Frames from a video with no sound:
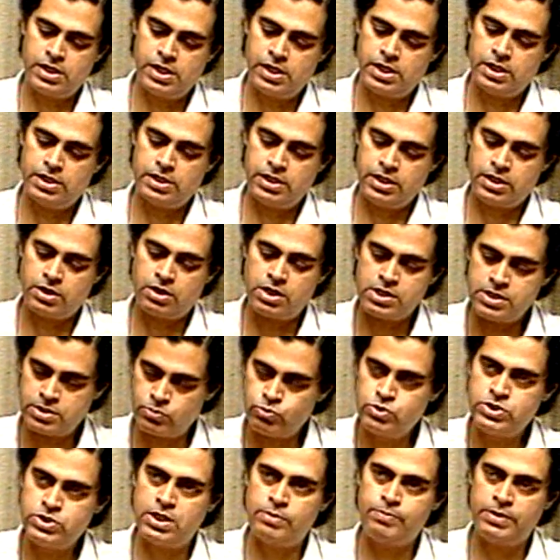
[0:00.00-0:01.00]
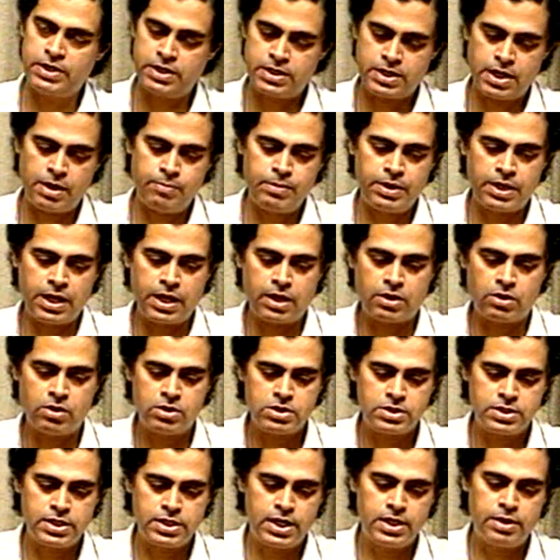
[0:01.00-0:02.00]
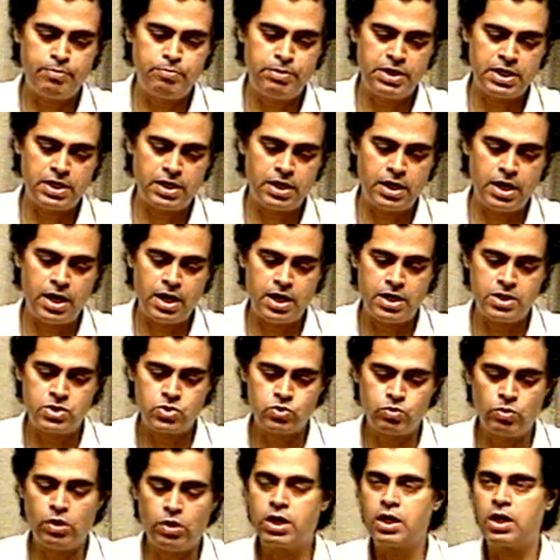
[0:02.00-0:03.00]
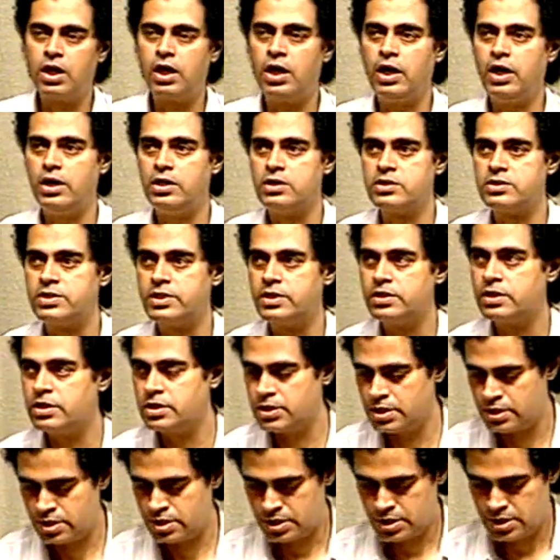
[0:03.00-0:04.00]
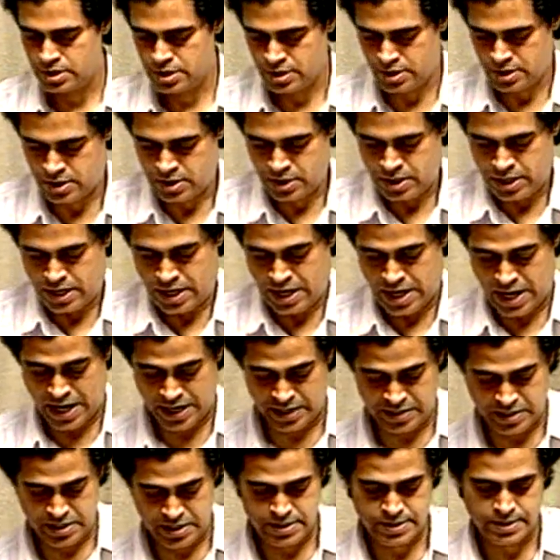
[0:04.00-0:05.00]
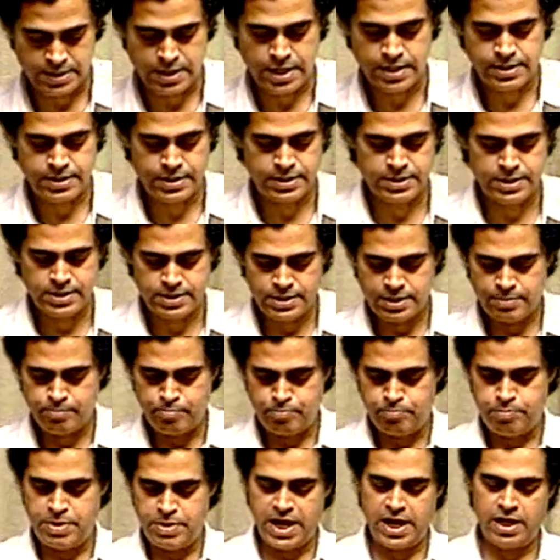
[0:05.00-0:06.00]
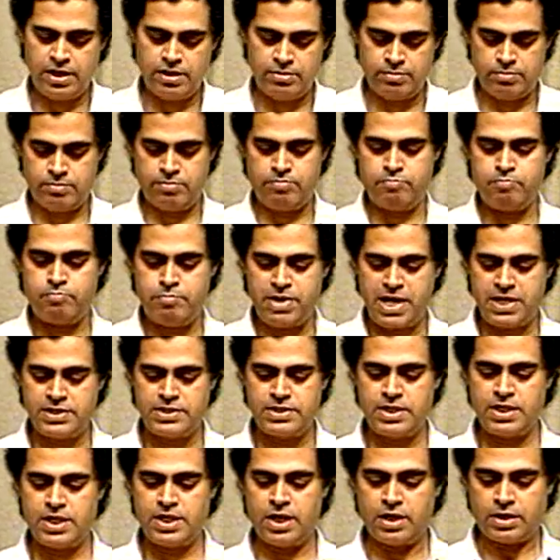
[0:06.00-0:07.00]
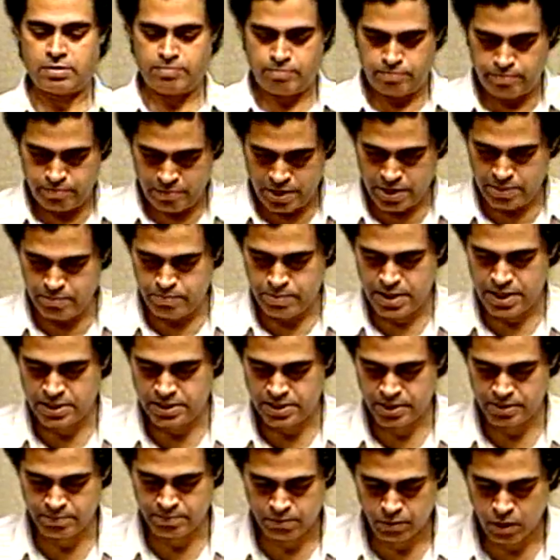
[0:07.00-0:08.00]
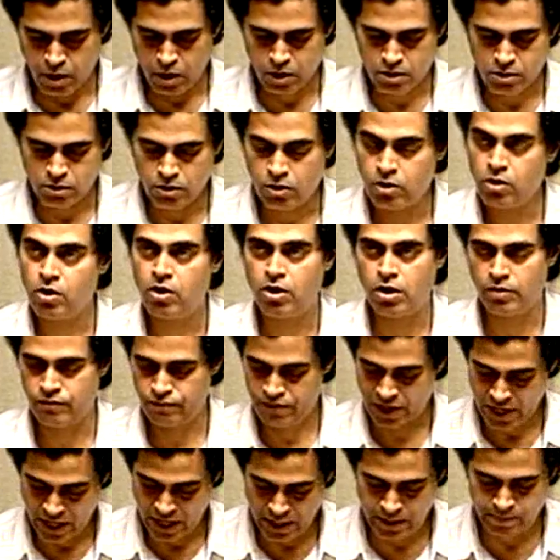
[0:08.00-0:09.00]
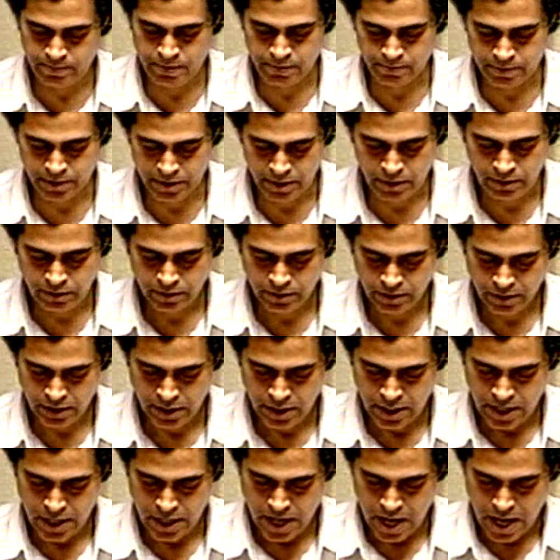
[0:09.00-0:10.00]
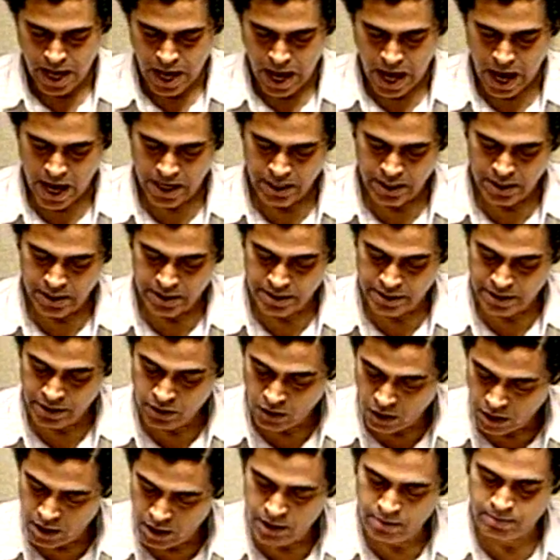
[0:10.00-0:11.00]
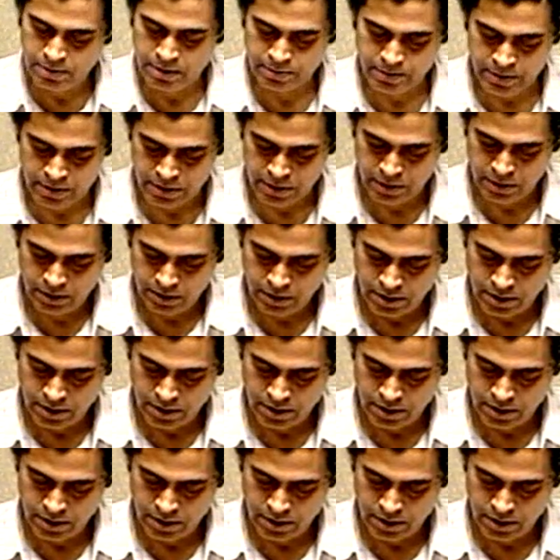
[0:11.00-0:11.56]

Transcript: we shall be coming across that, bit lines, word lines, address lines. This is the plain basic or basic block of any memory. And in read-only memory,